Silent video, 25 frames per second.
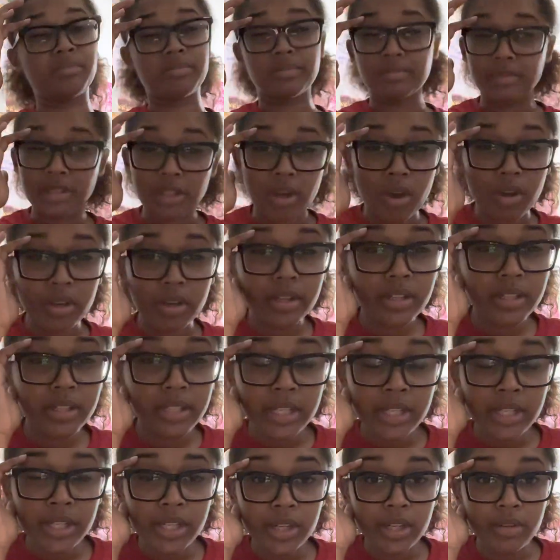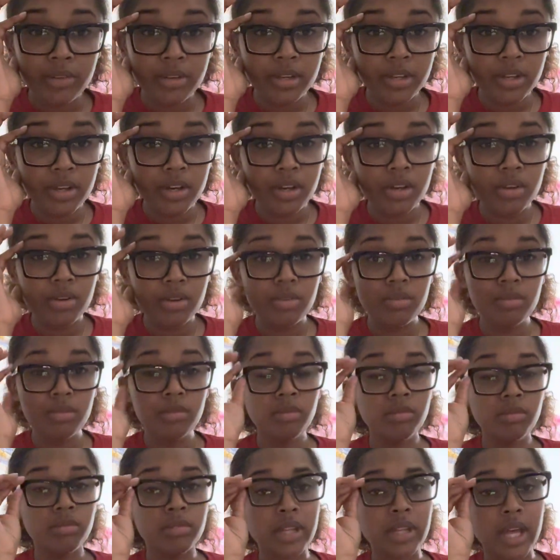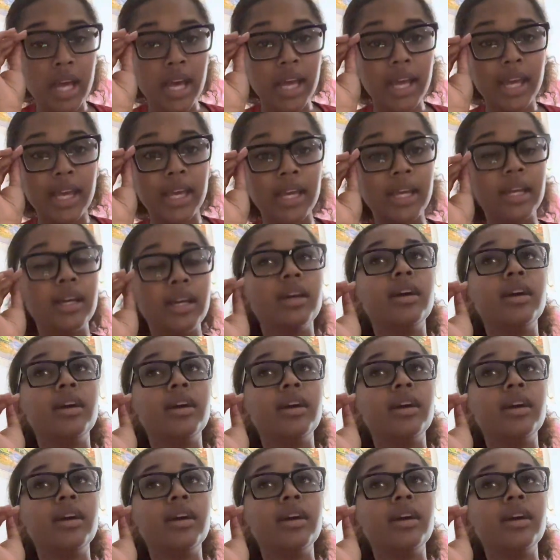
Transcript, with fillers: longer than a year ago, like